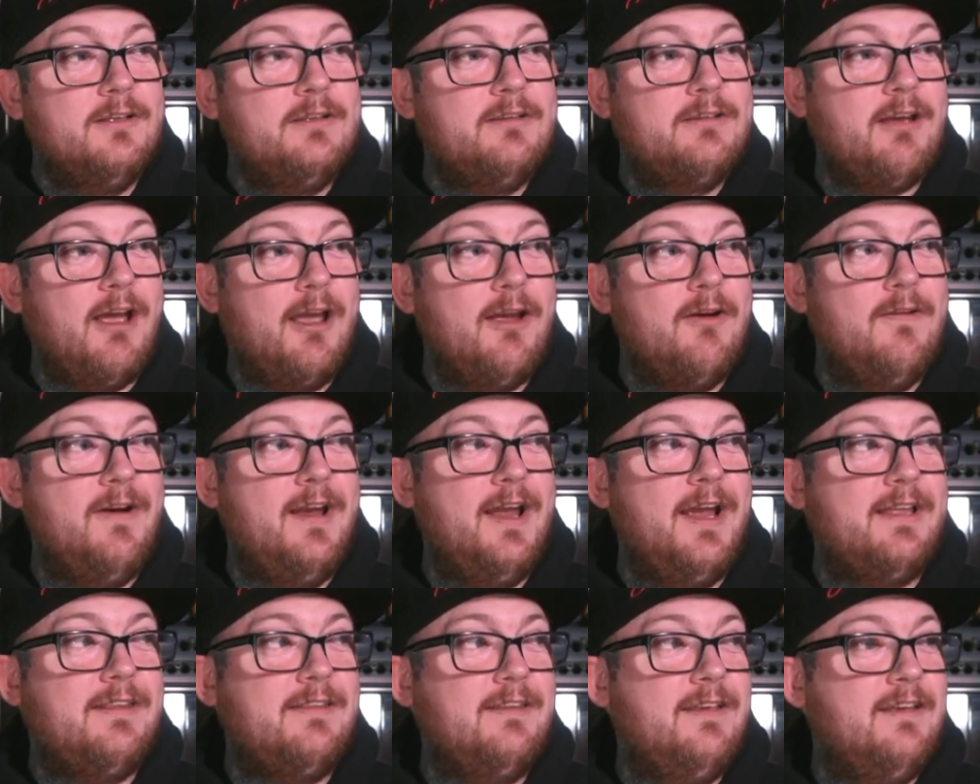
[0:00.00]

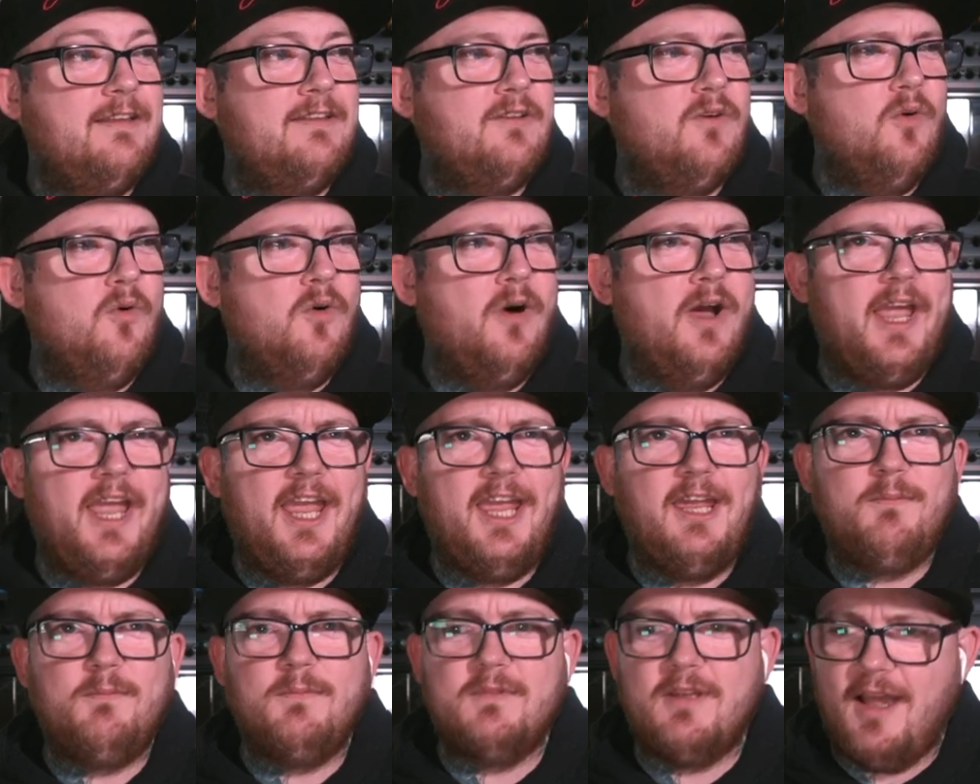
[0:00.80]
directed or
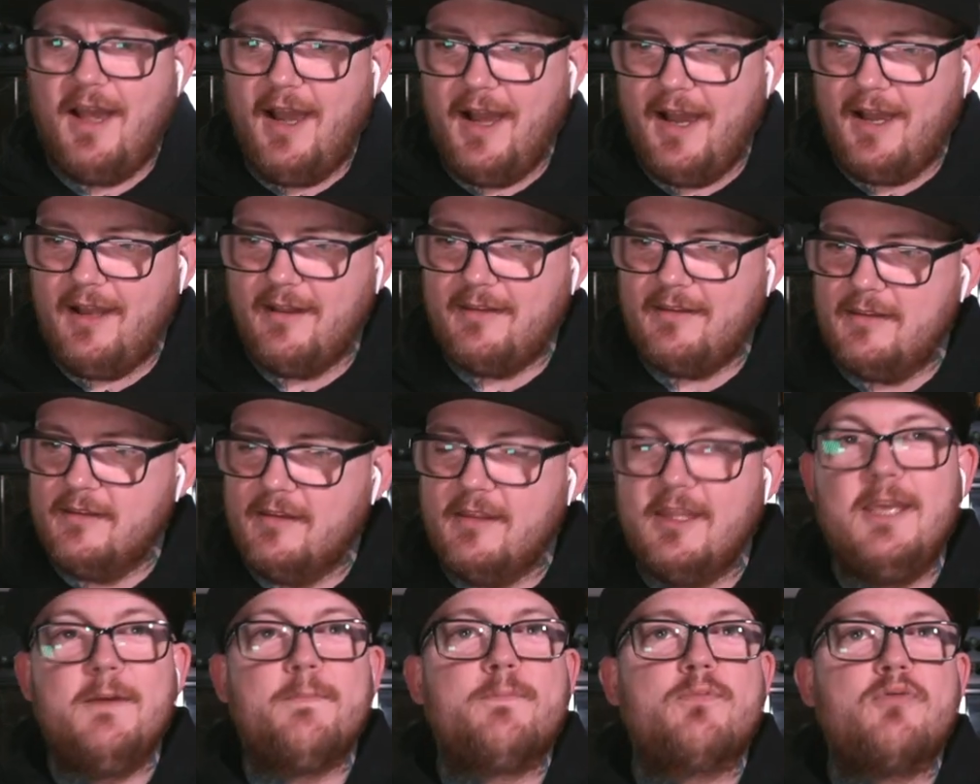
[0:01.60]
aimed at
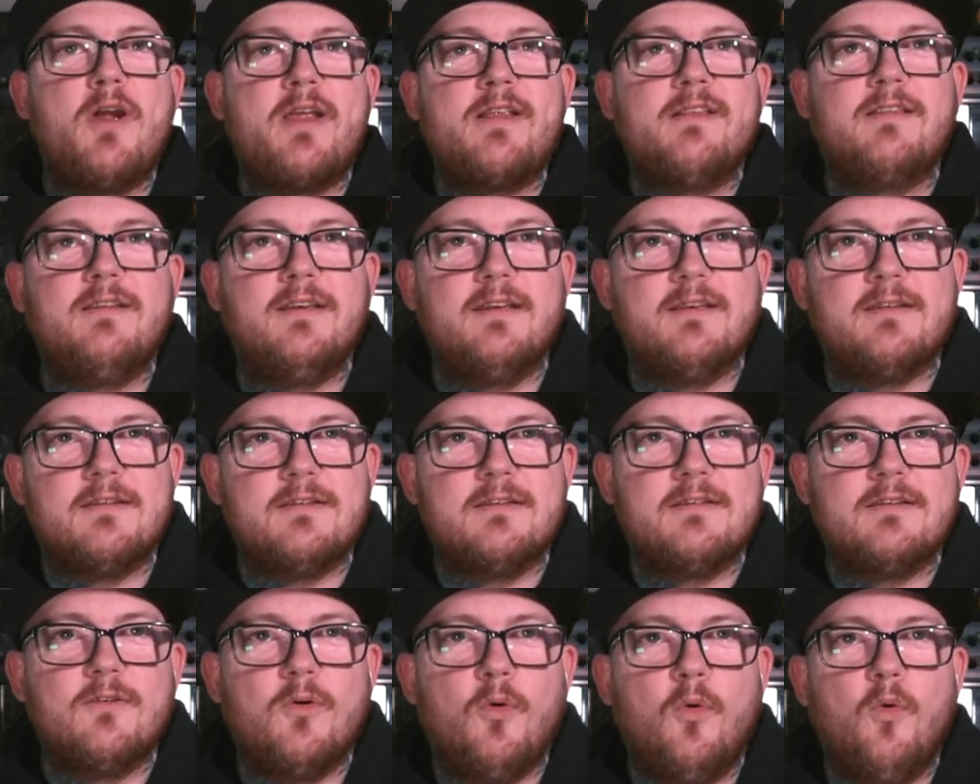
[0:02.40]
the
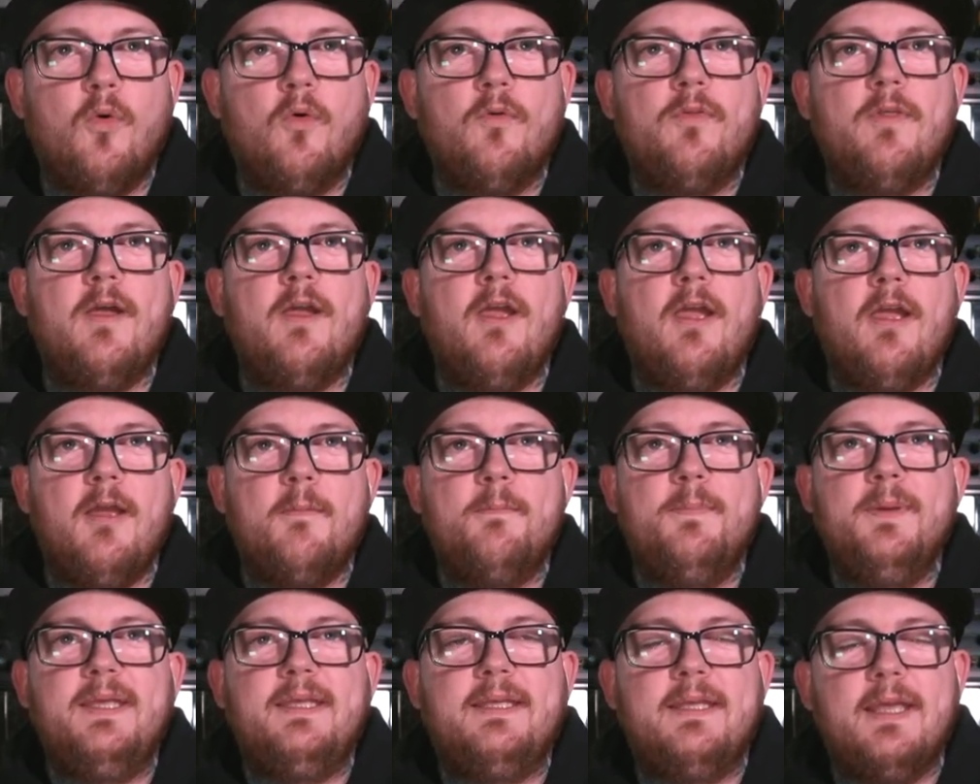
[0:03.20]
apprentice or
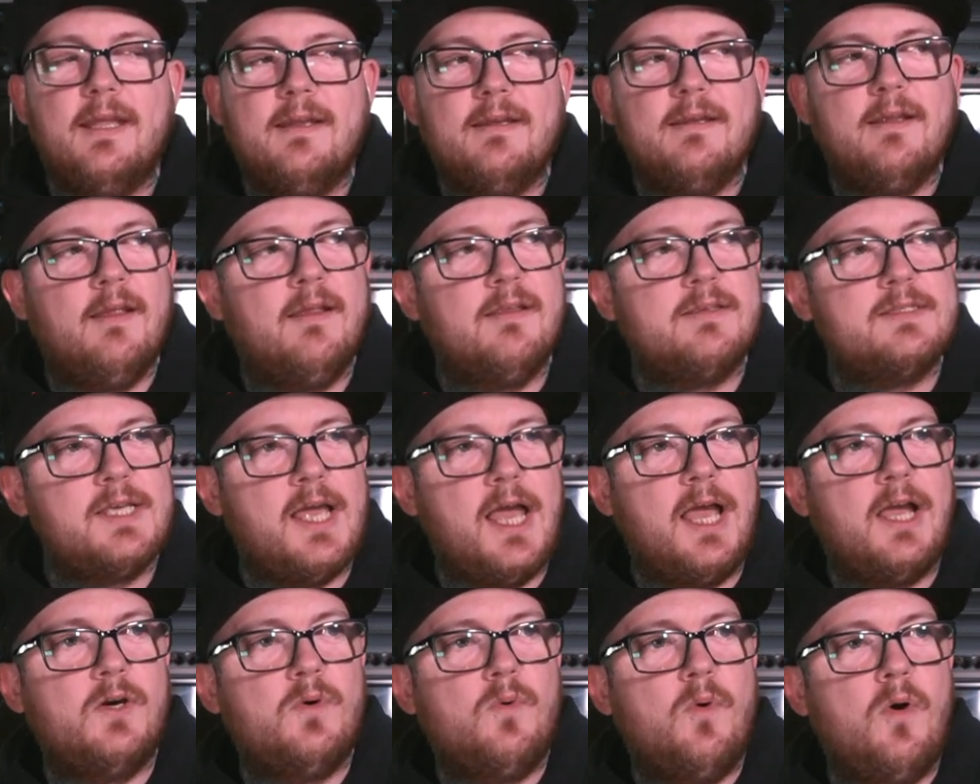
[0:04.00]
the beginner
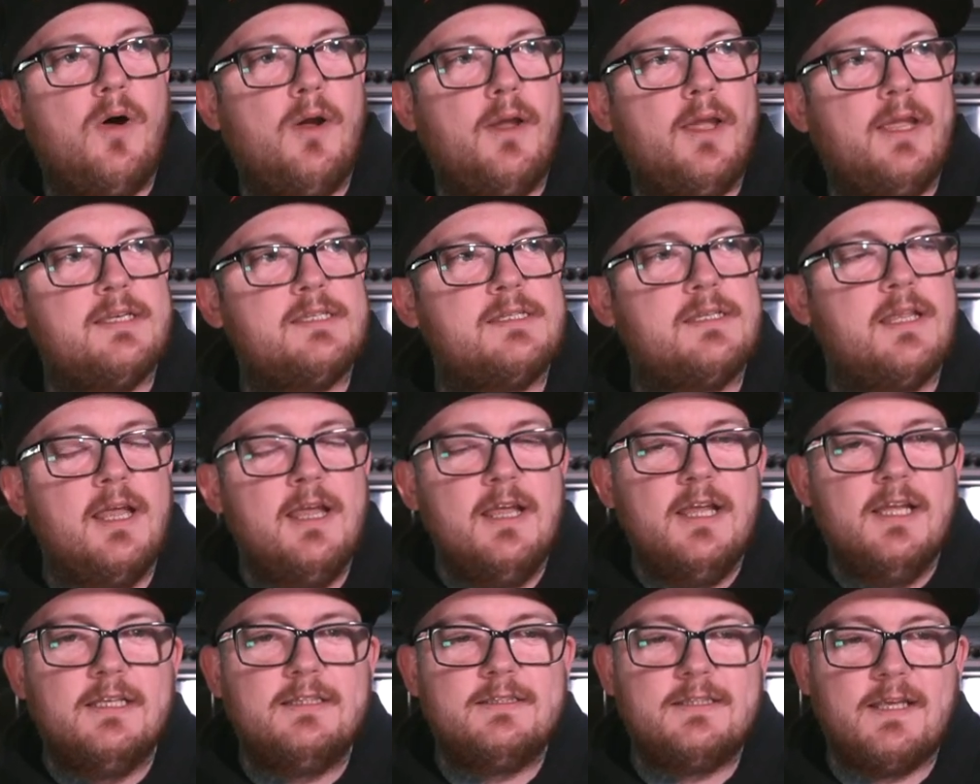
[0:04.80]
tattoo
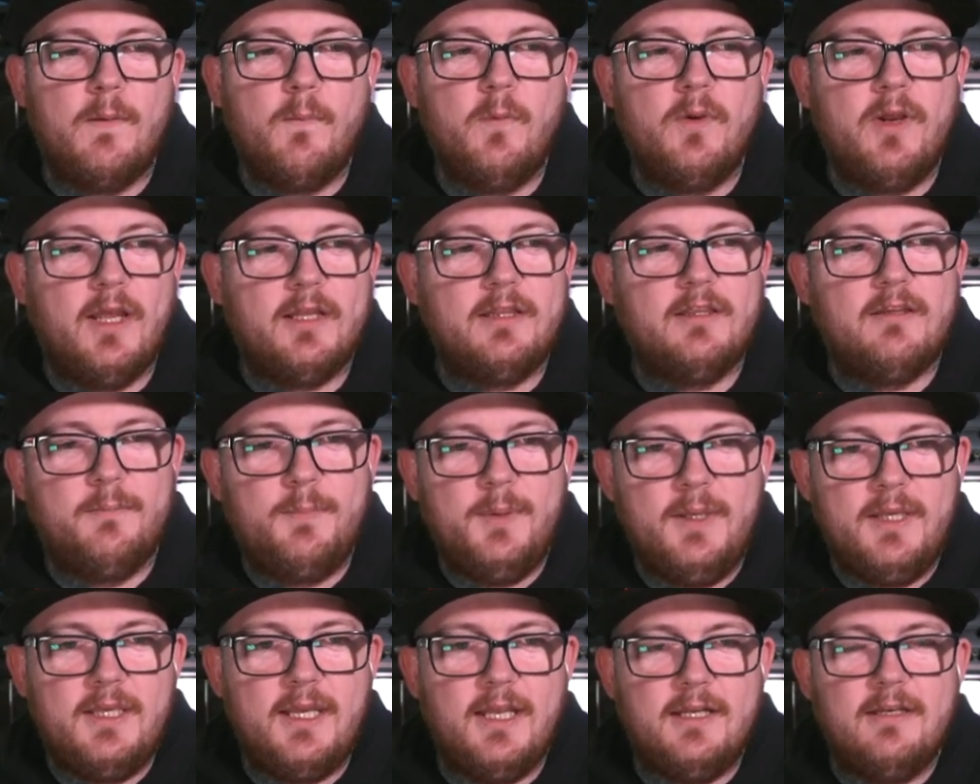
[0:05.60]
artist, someone at the
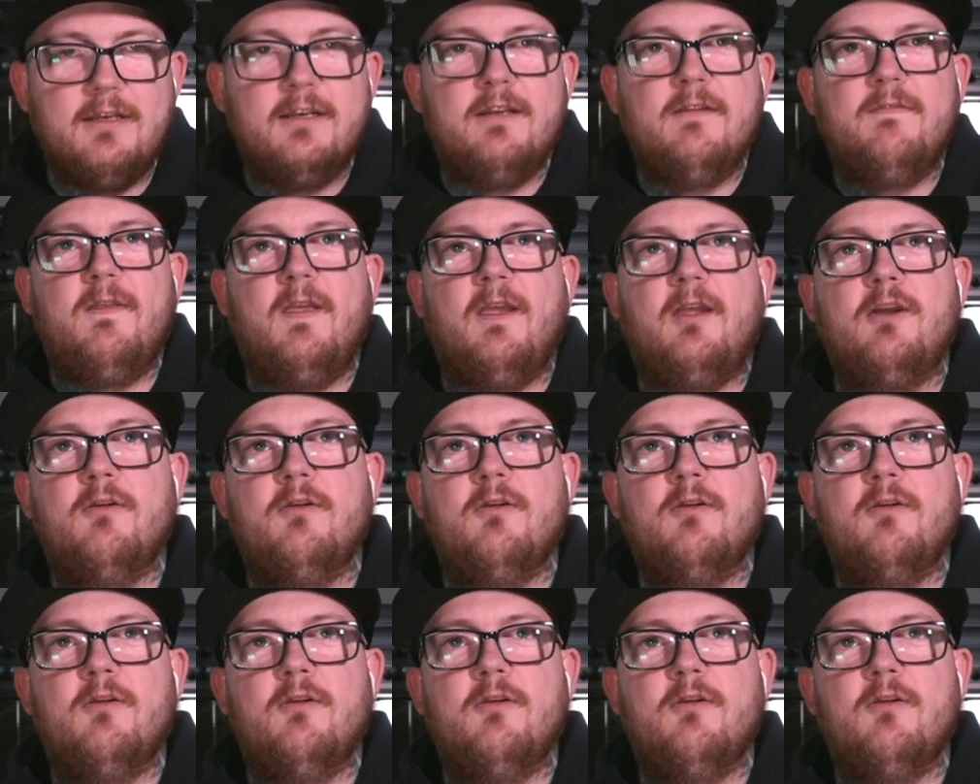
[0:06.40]
beginning of their